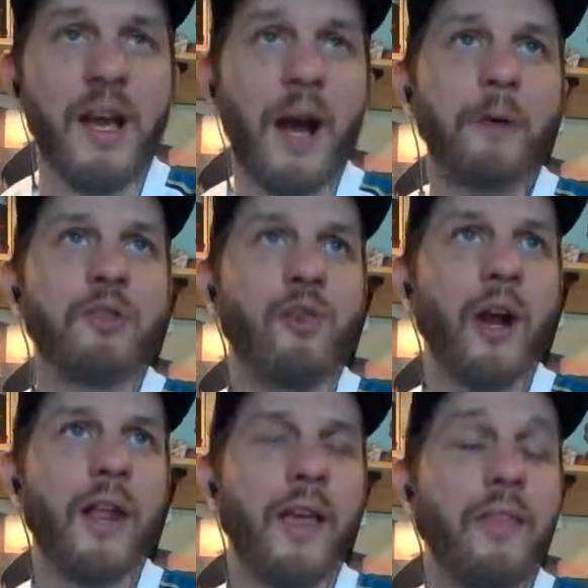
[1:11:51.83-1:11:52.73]
I was trying
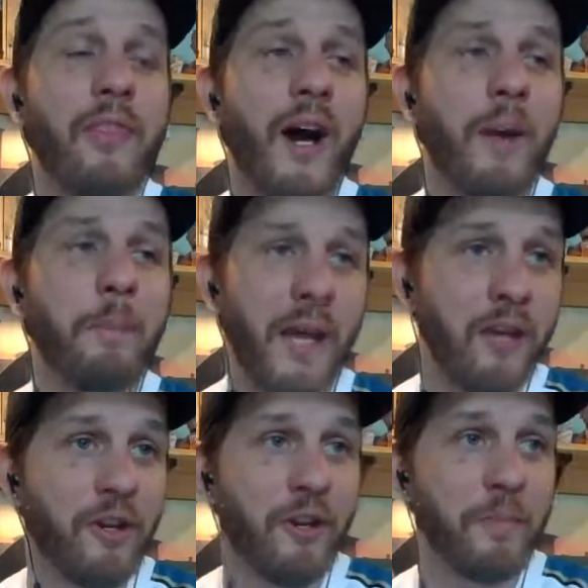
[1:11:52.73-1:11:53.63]
to get Thon
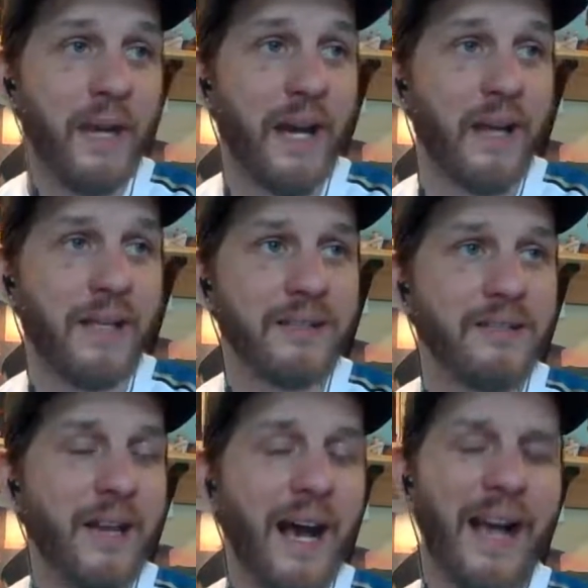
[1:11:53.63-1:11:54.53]
Maker back because
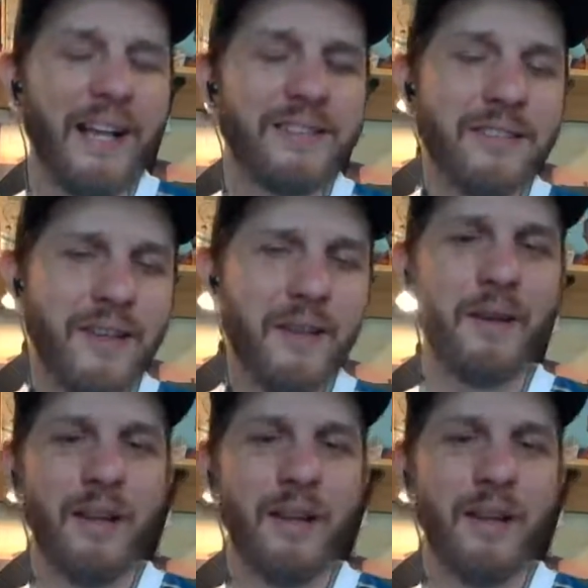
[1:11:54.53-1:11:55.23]
I actually